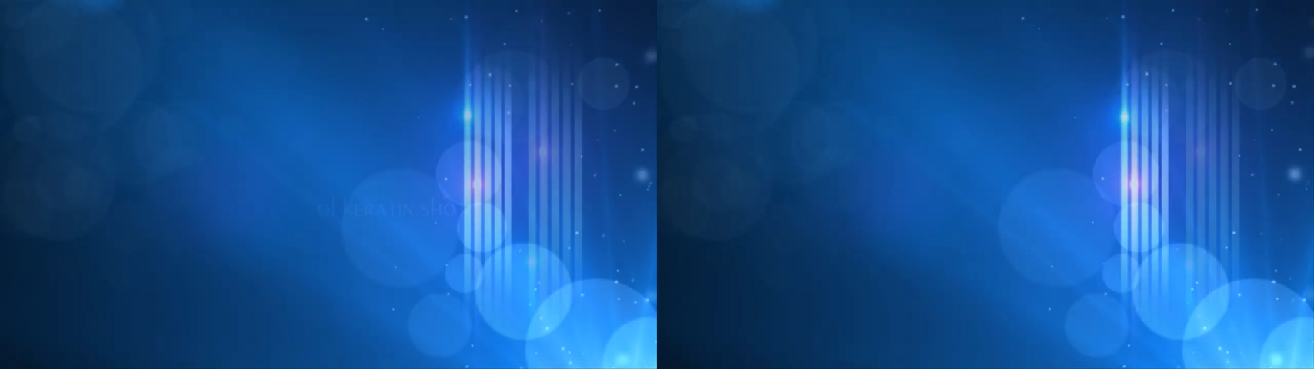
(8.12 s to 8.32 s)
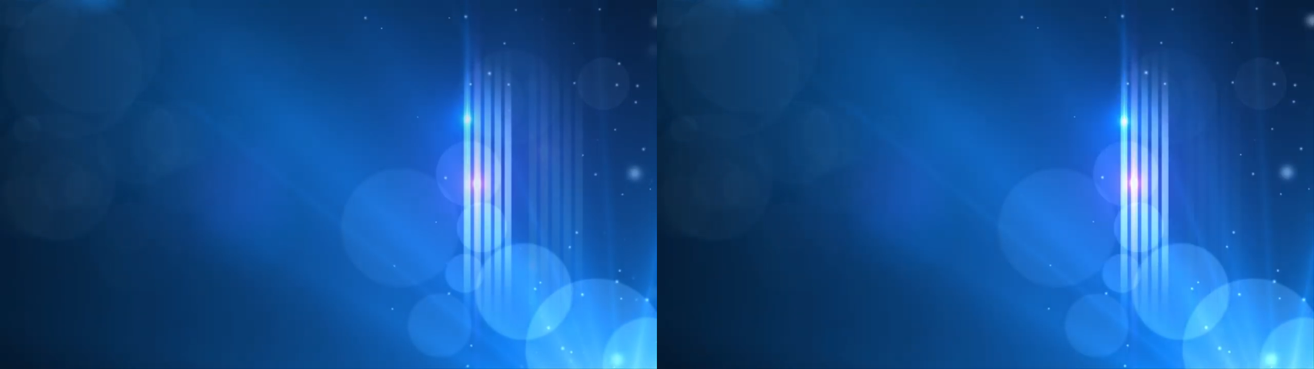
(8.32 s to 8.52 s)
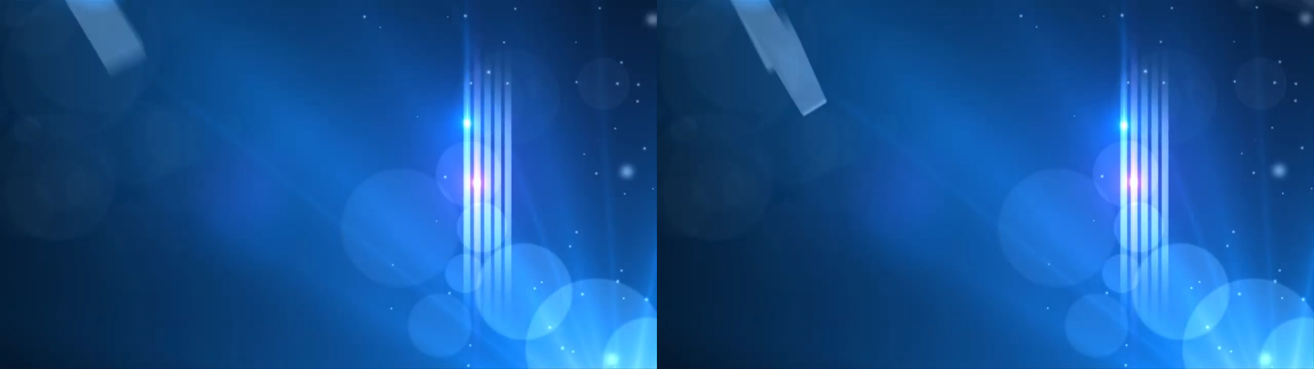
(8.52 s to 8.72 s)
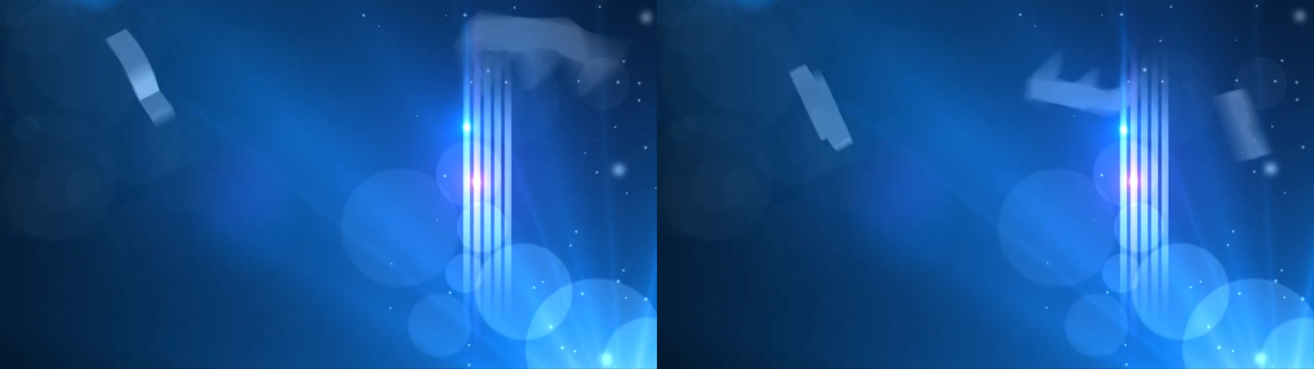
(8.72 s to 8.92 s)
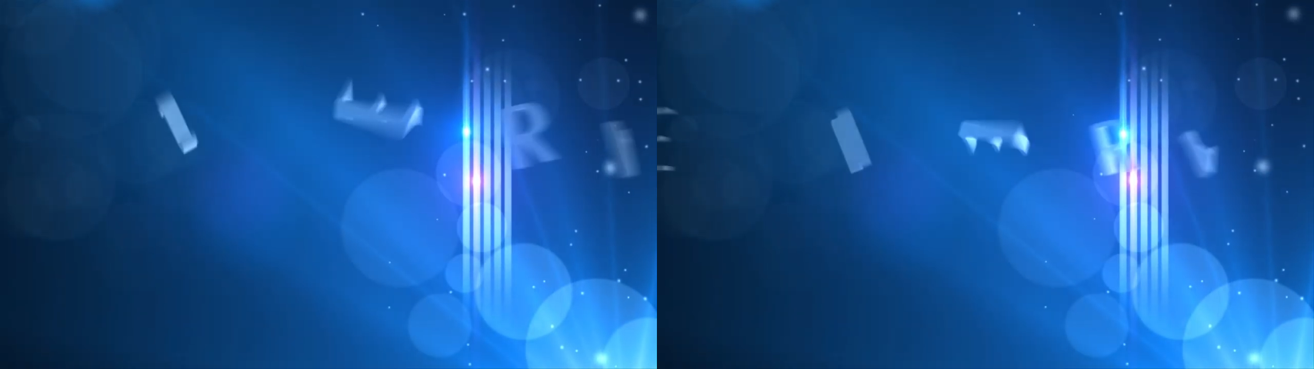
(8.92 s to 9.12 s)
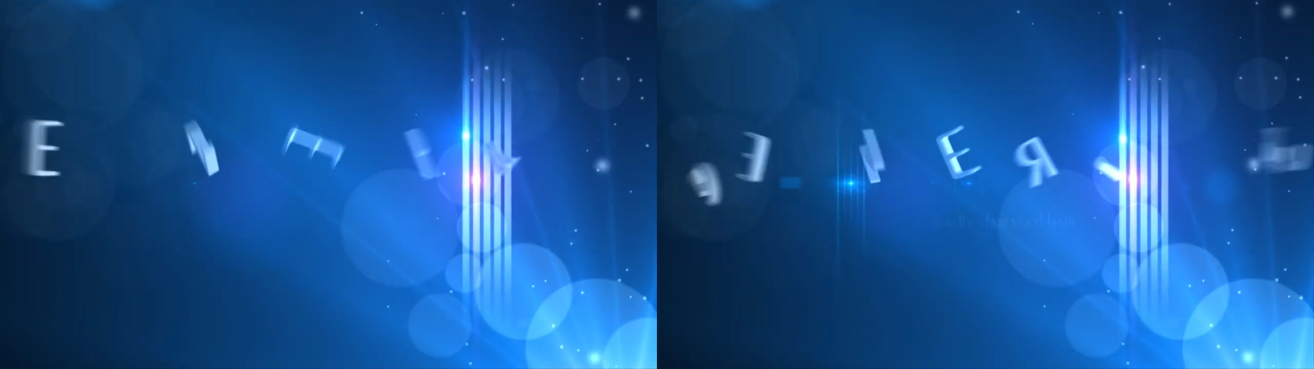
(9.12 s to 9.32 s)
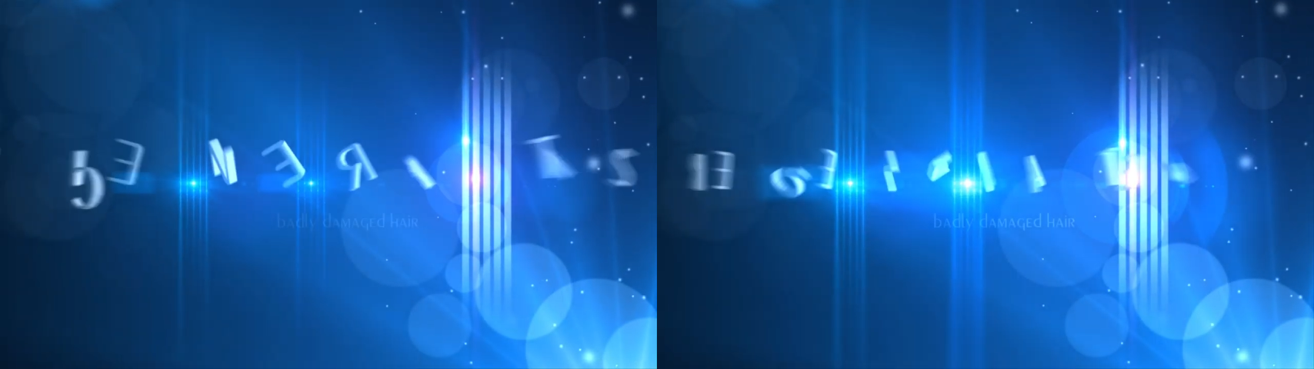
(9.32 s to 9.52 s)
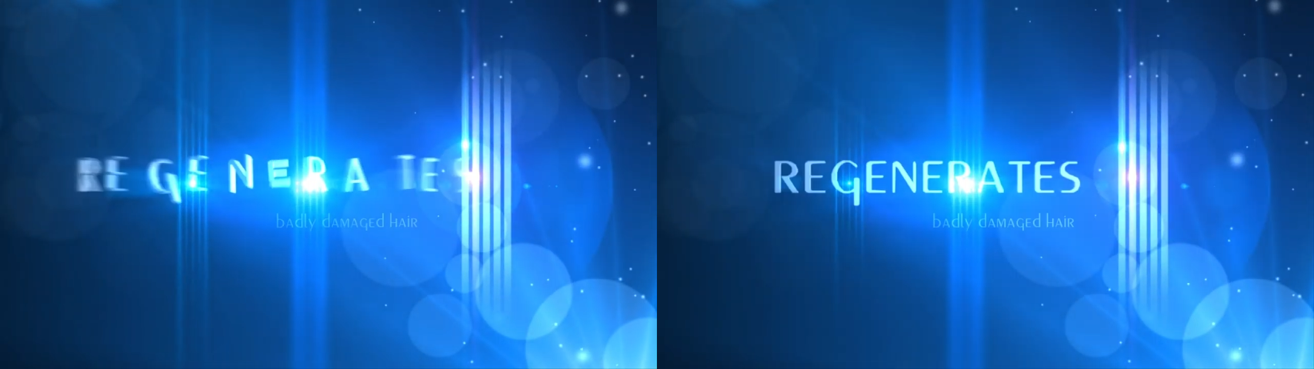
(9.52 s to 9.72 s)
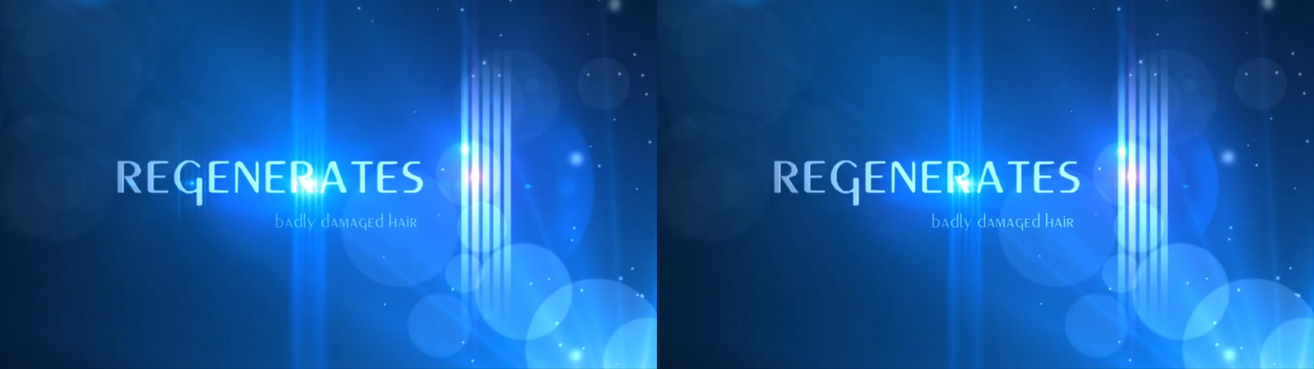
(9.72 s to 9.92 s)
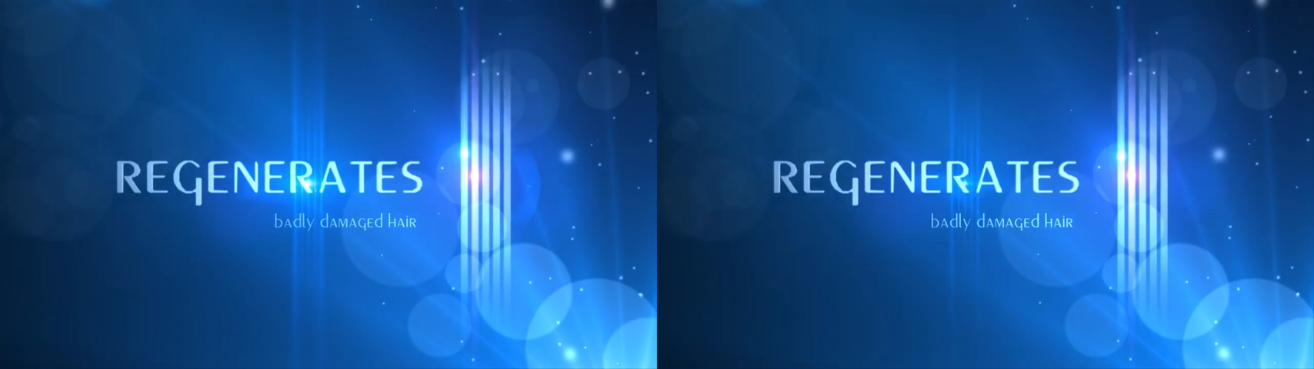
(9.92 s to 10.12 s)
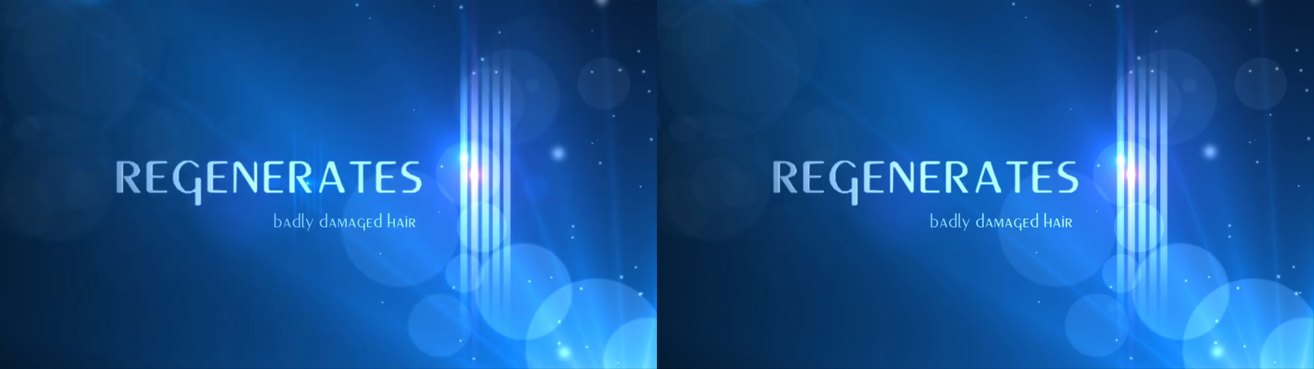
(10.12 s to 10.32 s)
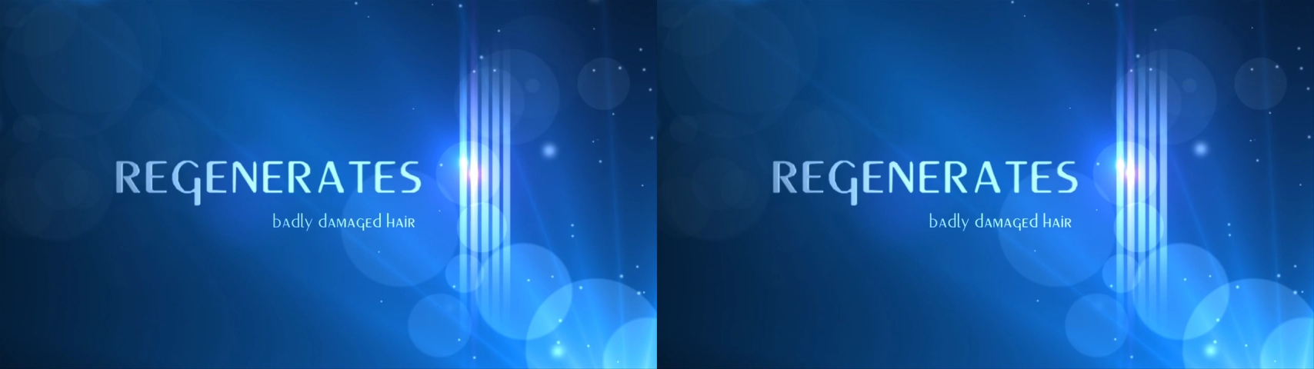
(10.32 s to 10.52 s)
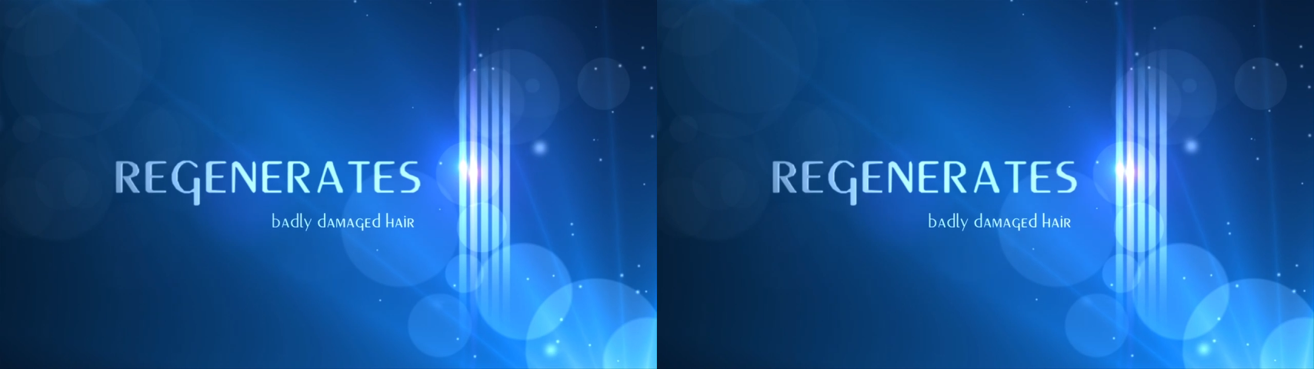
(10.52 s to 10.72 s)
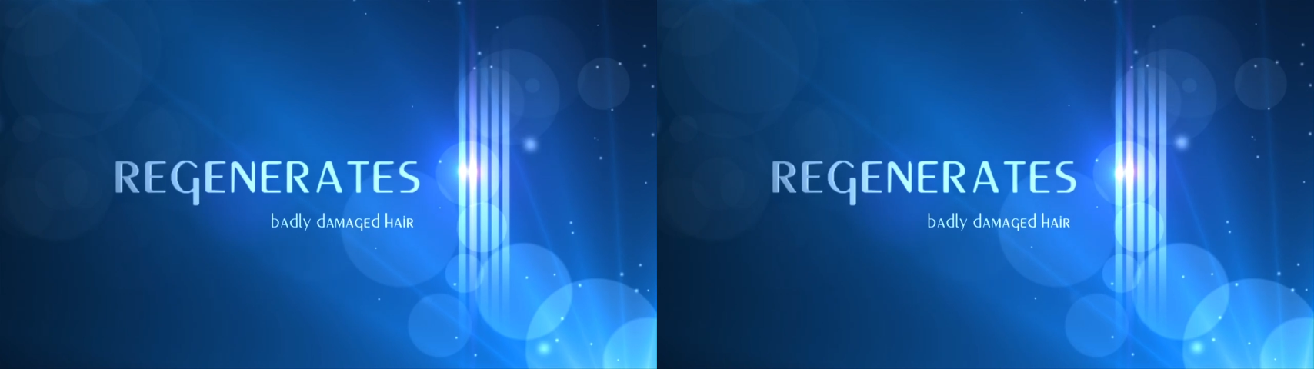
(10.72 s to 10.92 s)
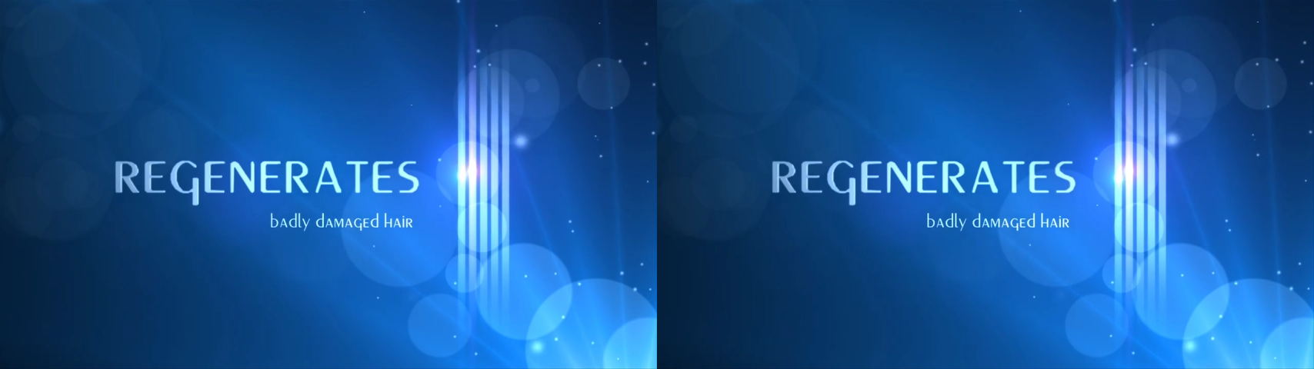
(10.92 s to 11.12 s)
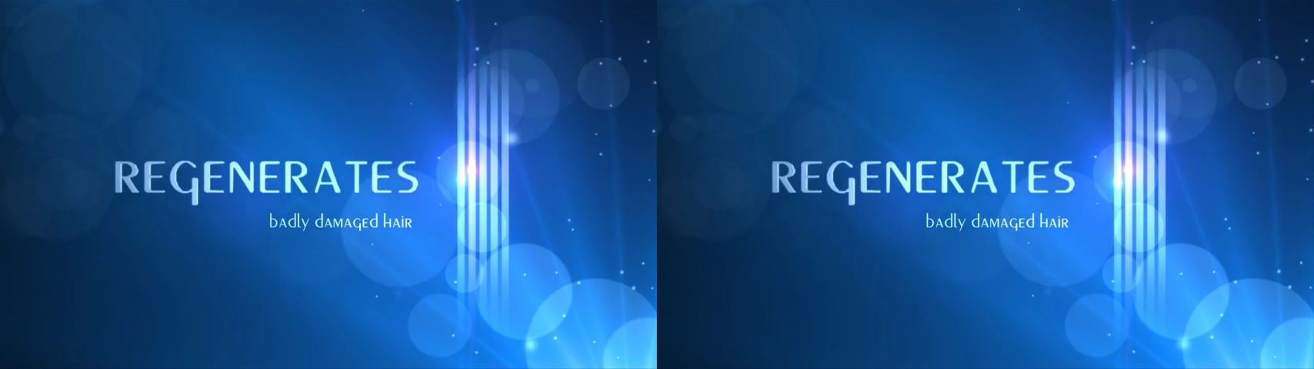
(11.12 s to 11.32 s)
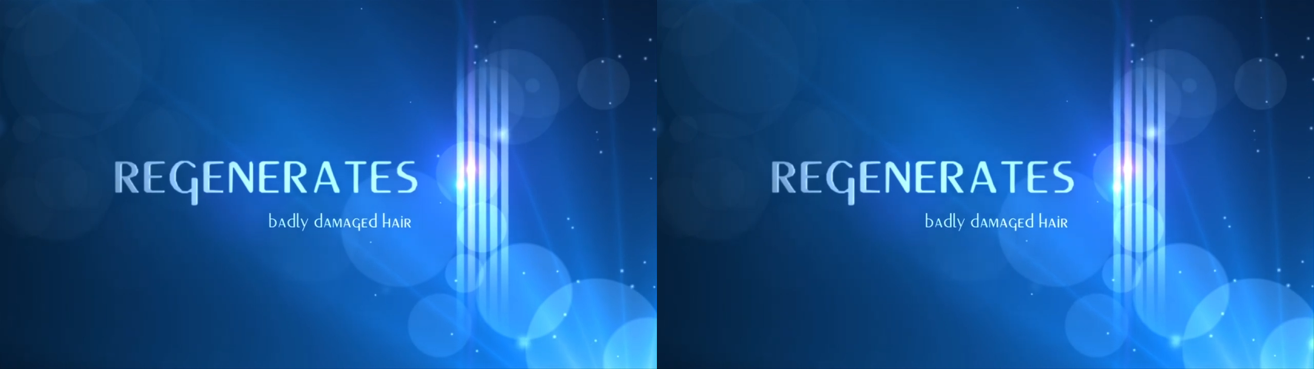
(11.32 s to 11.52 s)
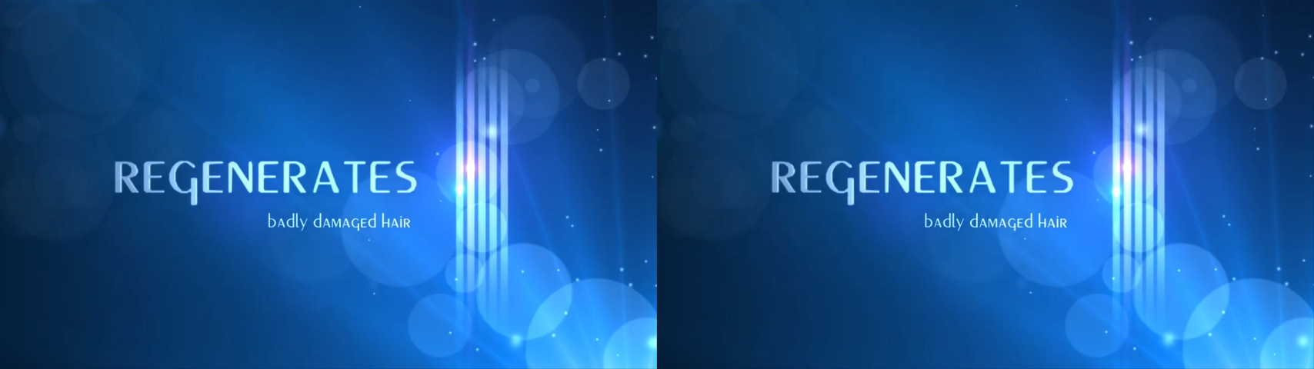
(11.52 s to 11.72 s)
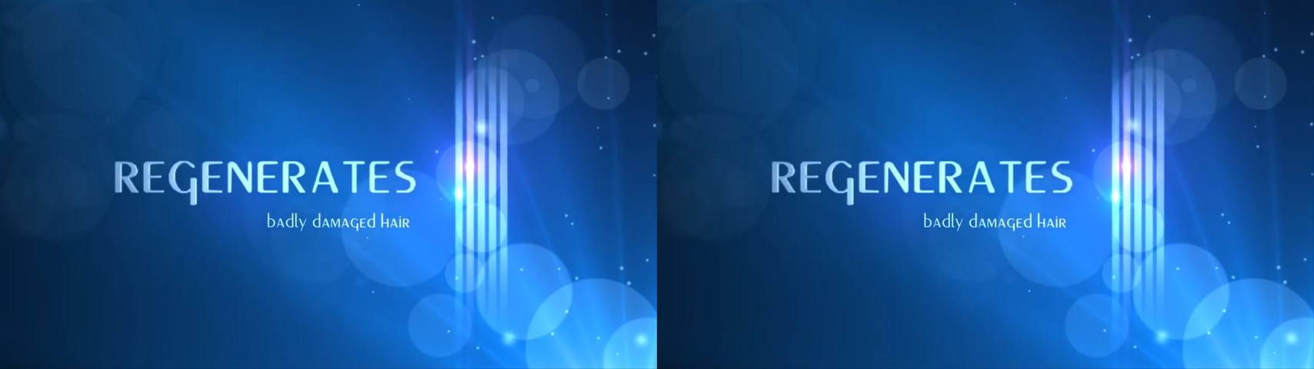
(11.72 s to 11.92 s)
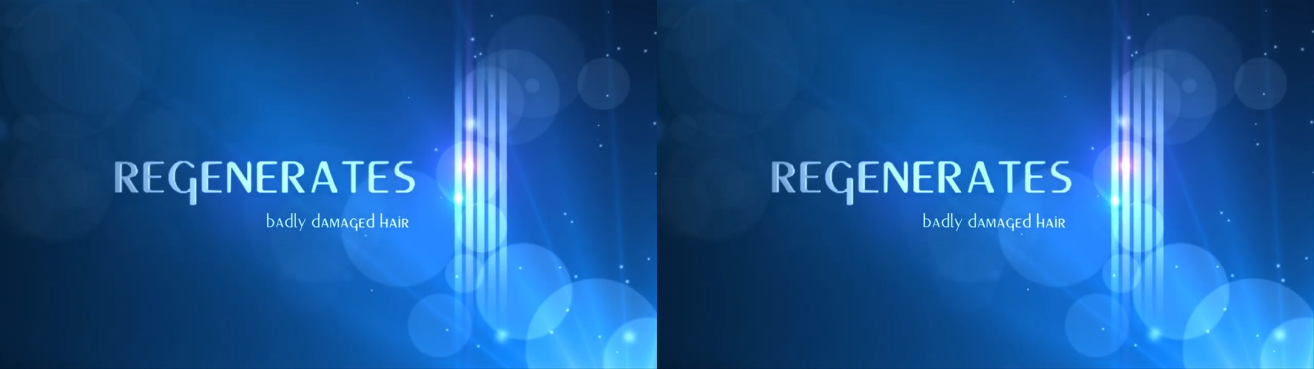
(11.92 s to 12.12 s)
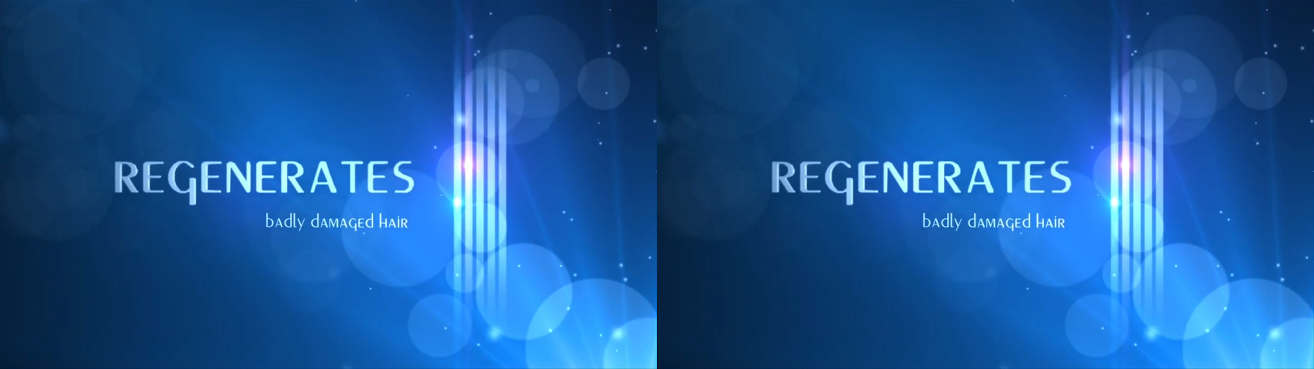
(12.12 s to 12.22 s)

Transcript: No face is visible, so there are no lips to read.